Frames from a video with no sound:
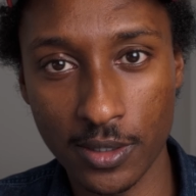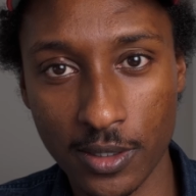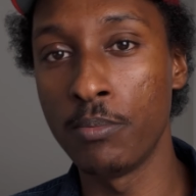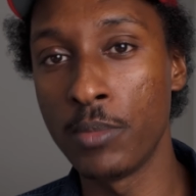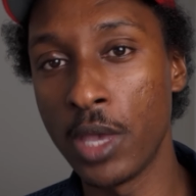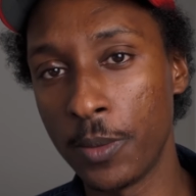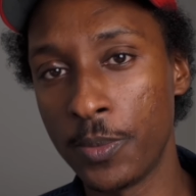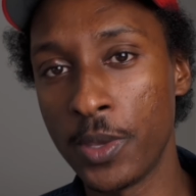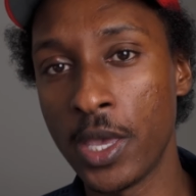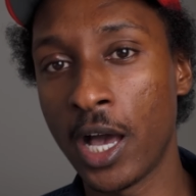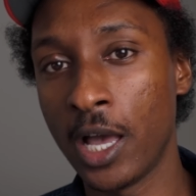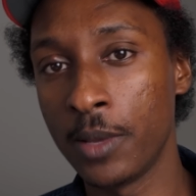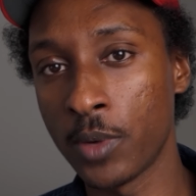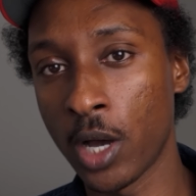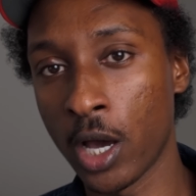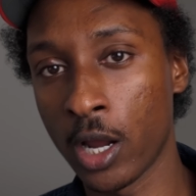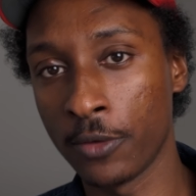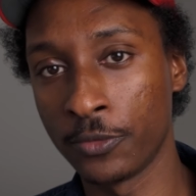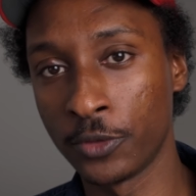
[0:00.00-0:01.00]
Maybe
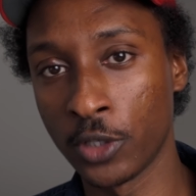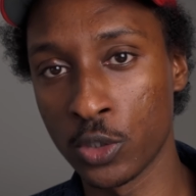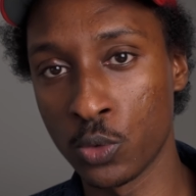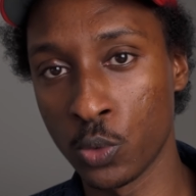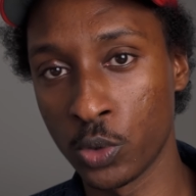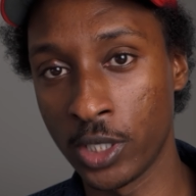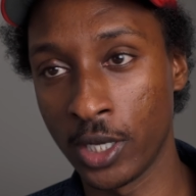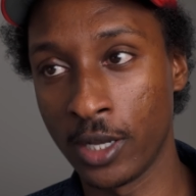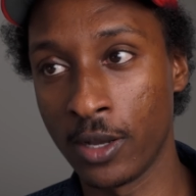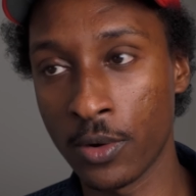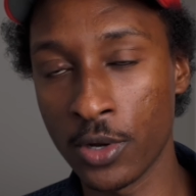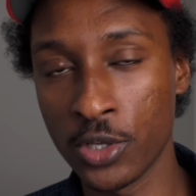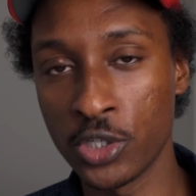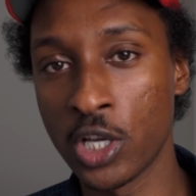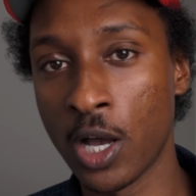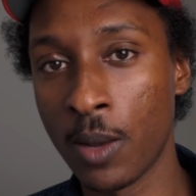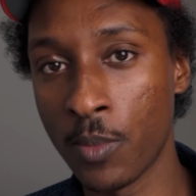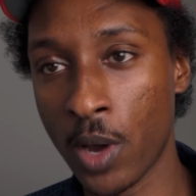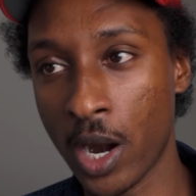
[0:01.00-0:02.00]
I'm out of touch with the
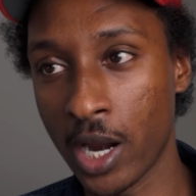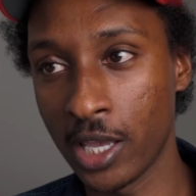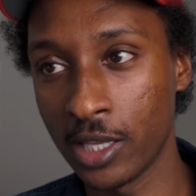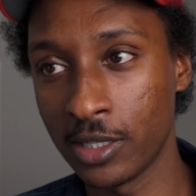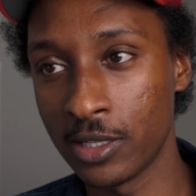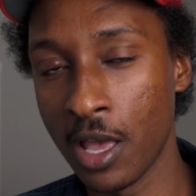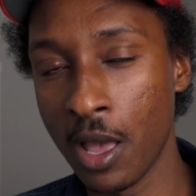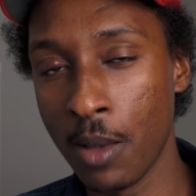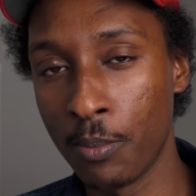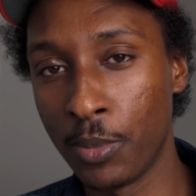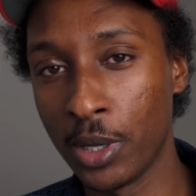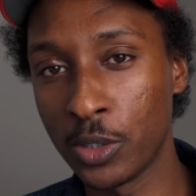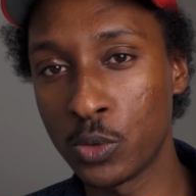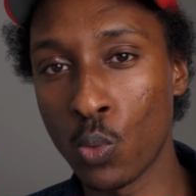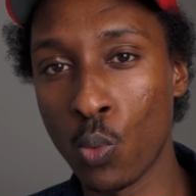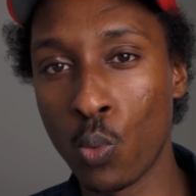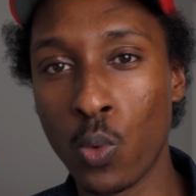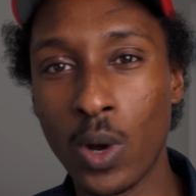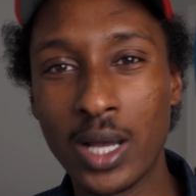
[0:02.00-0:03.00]
current job market,
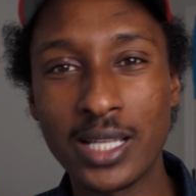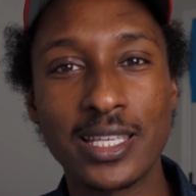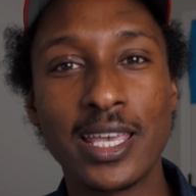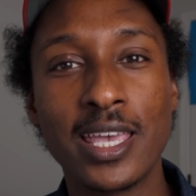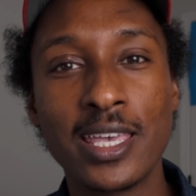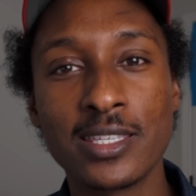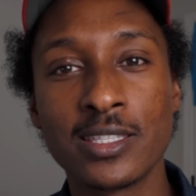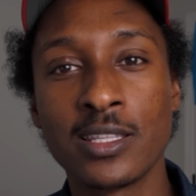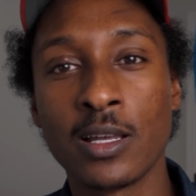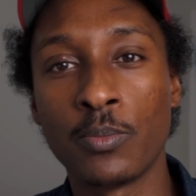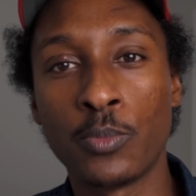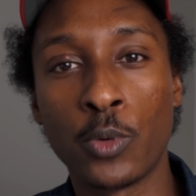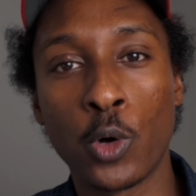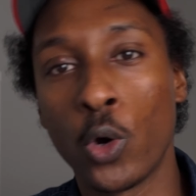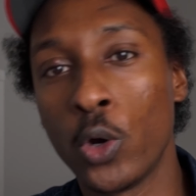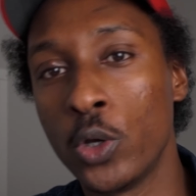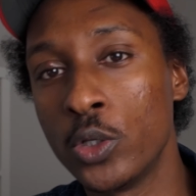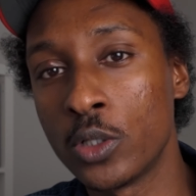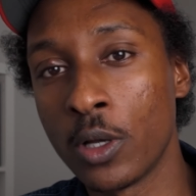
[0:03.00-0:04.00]
but what is the
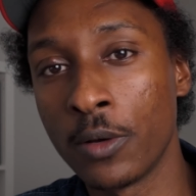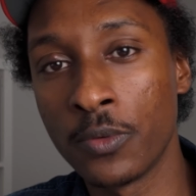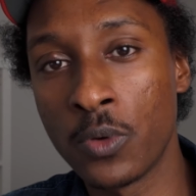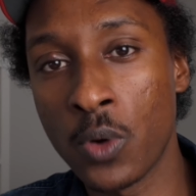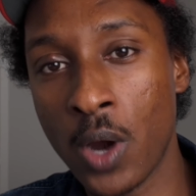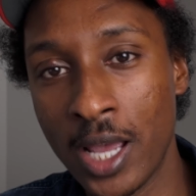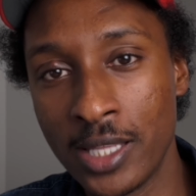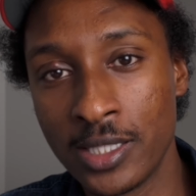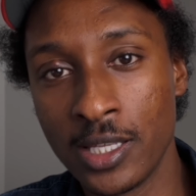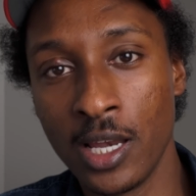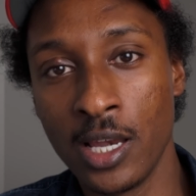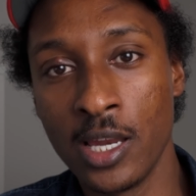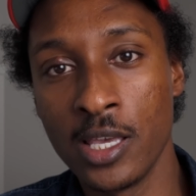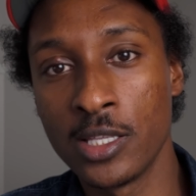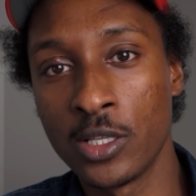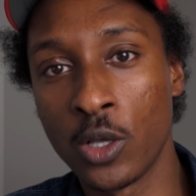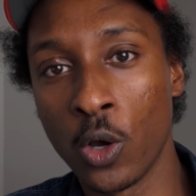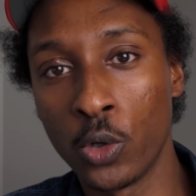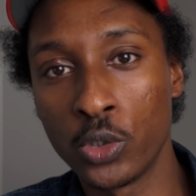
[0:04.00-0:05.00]
point of grinding
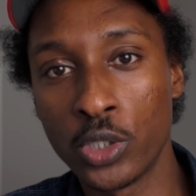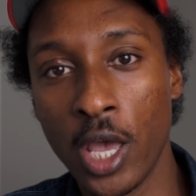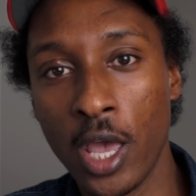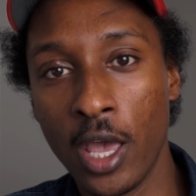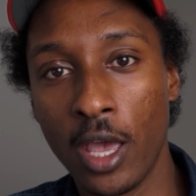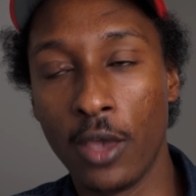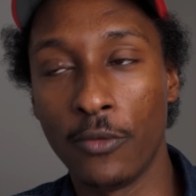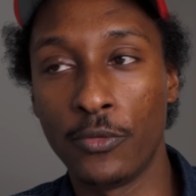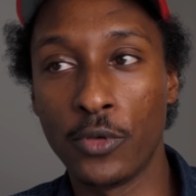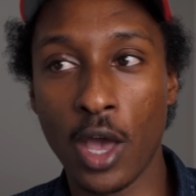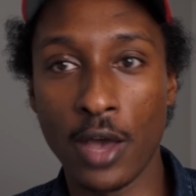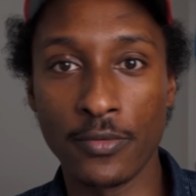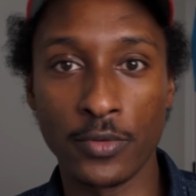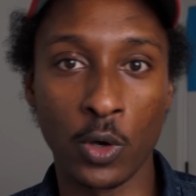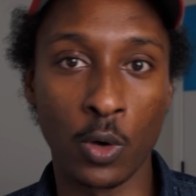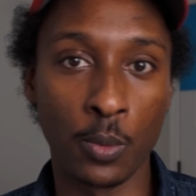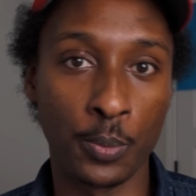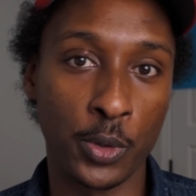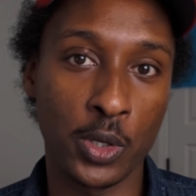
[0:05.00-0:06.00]
LeetCode if you have
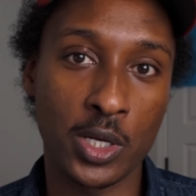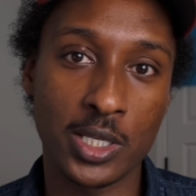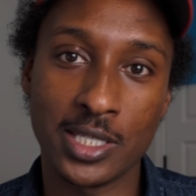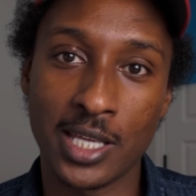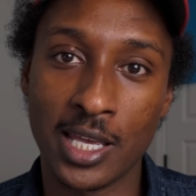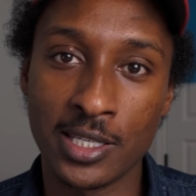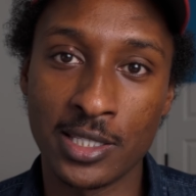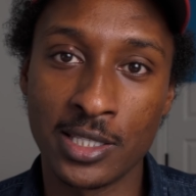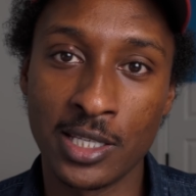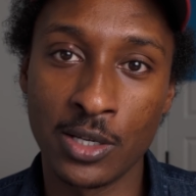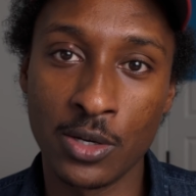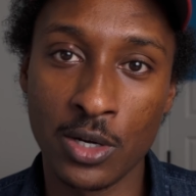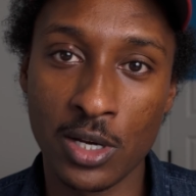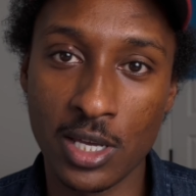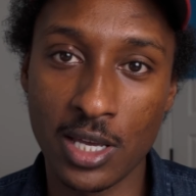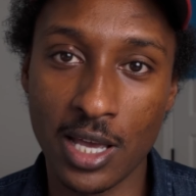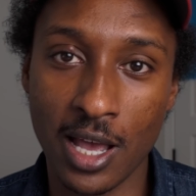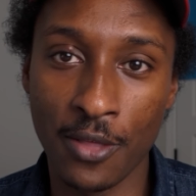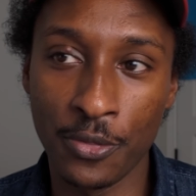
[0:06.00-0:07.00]
a computer science
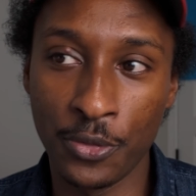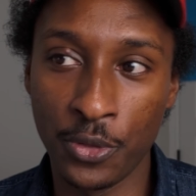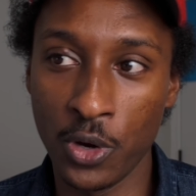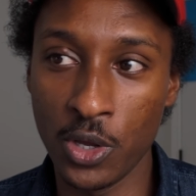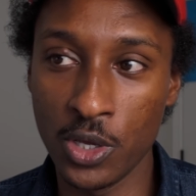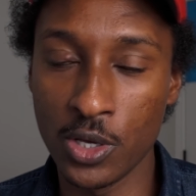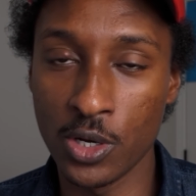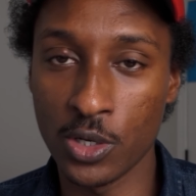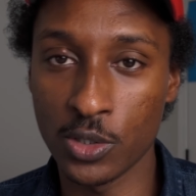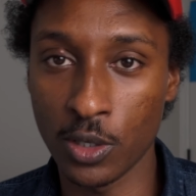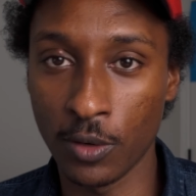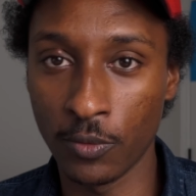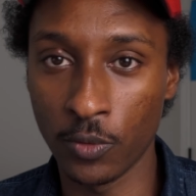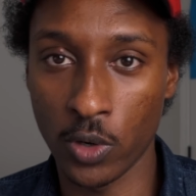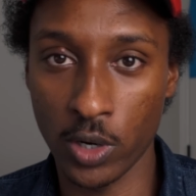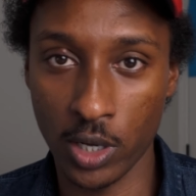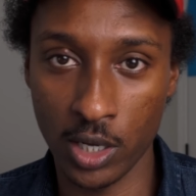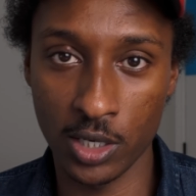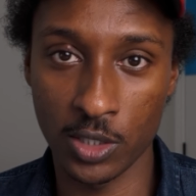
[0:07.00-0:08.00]
degree and 3 years of
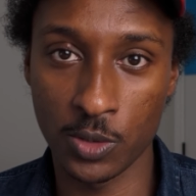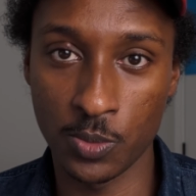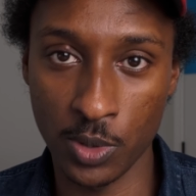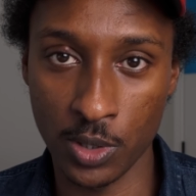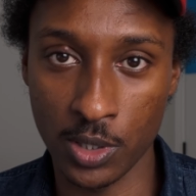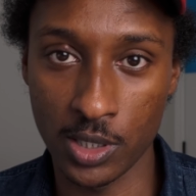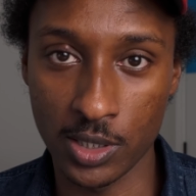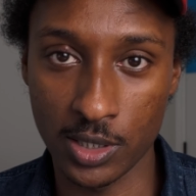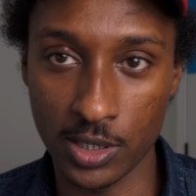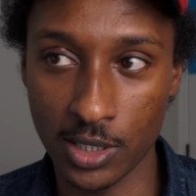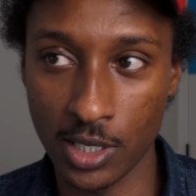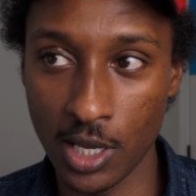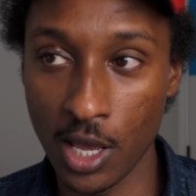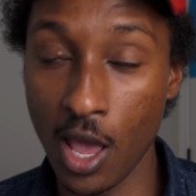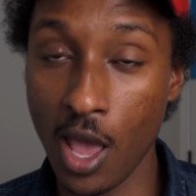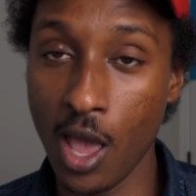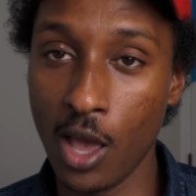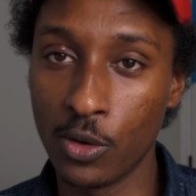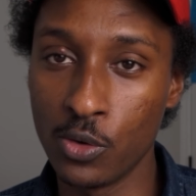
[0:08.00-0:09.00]
working experience?
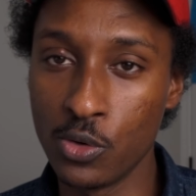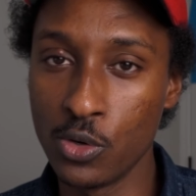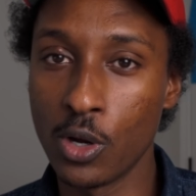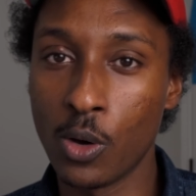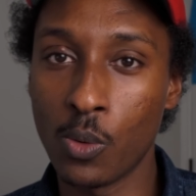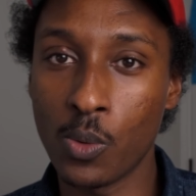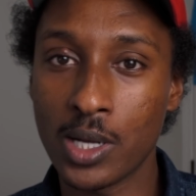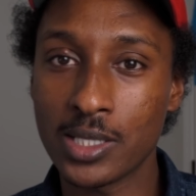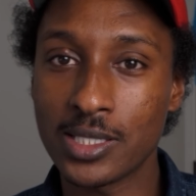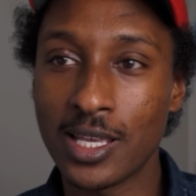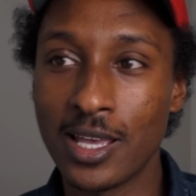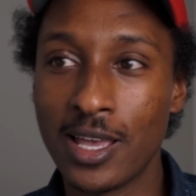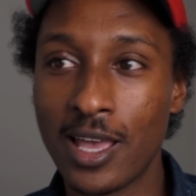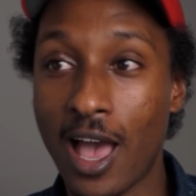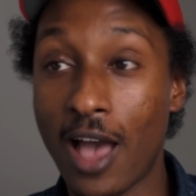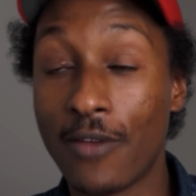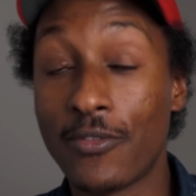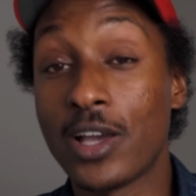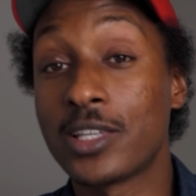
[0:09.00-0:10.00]
You know what?
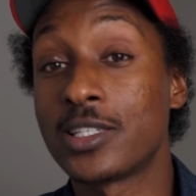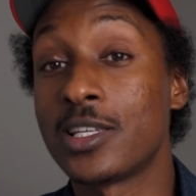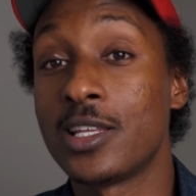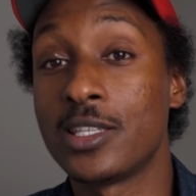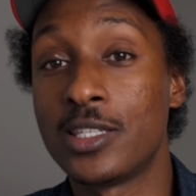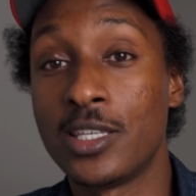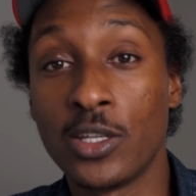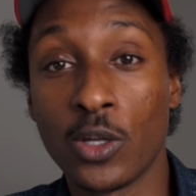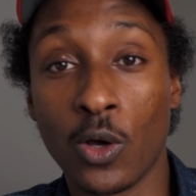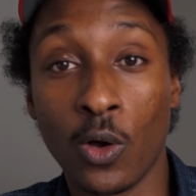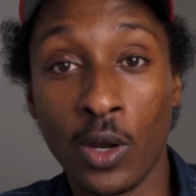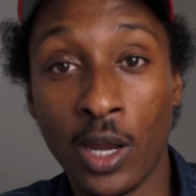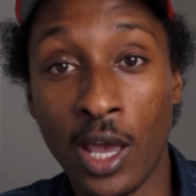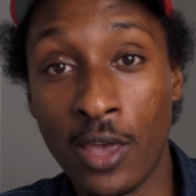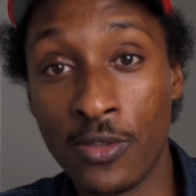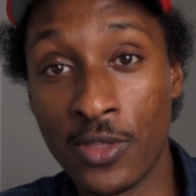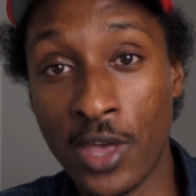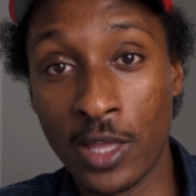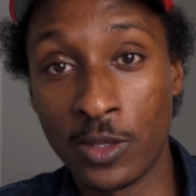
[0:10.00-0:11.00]
I've actually seen
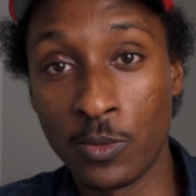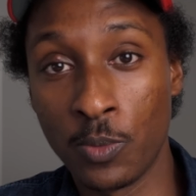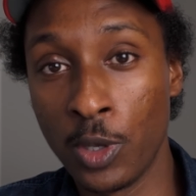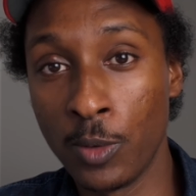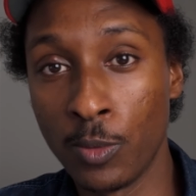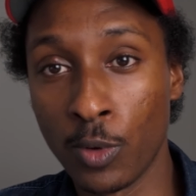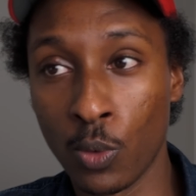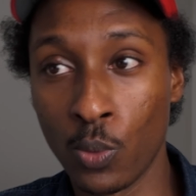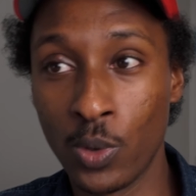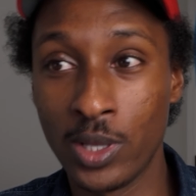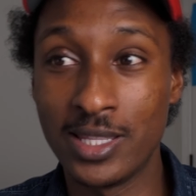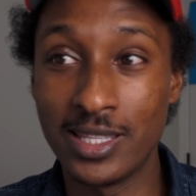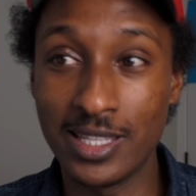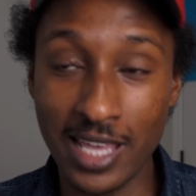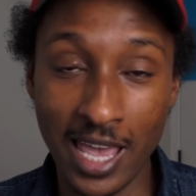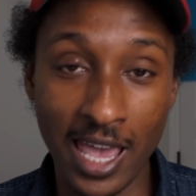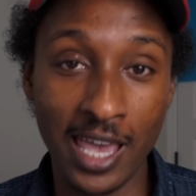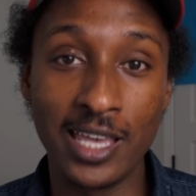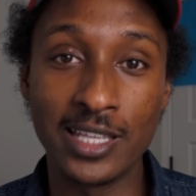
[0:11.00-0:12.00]
online that people with
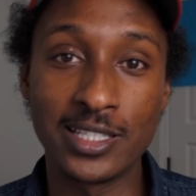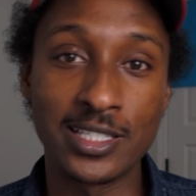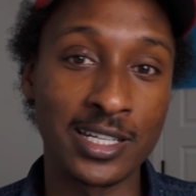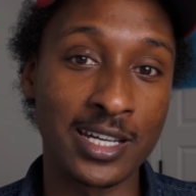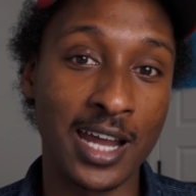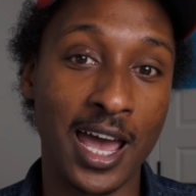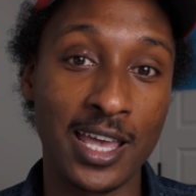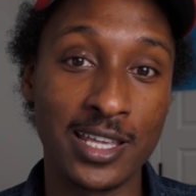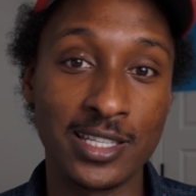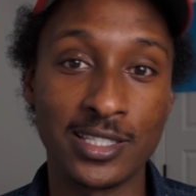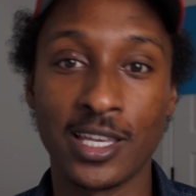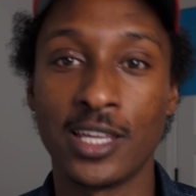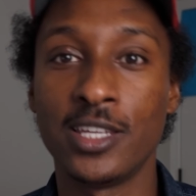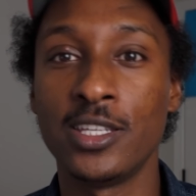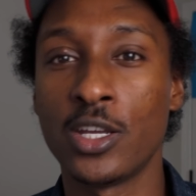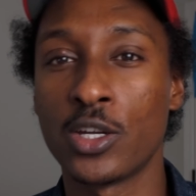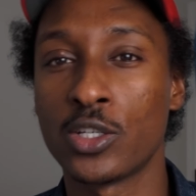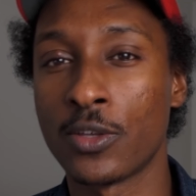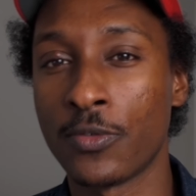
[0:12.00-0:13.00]
8, 9,
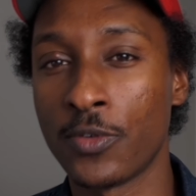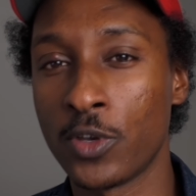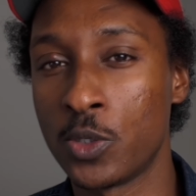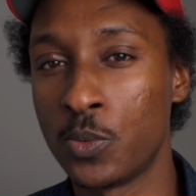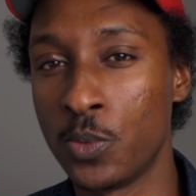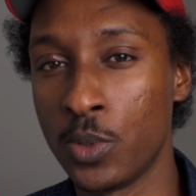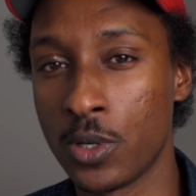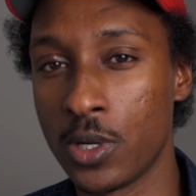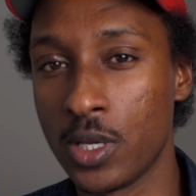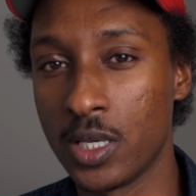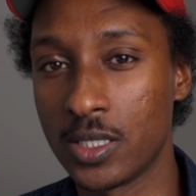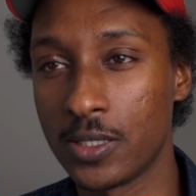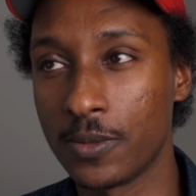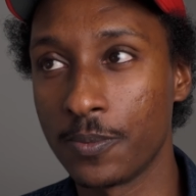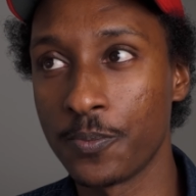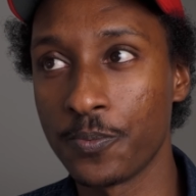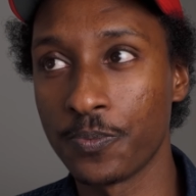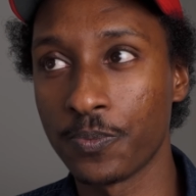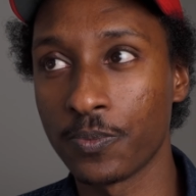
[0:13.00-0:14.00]
10 years of experience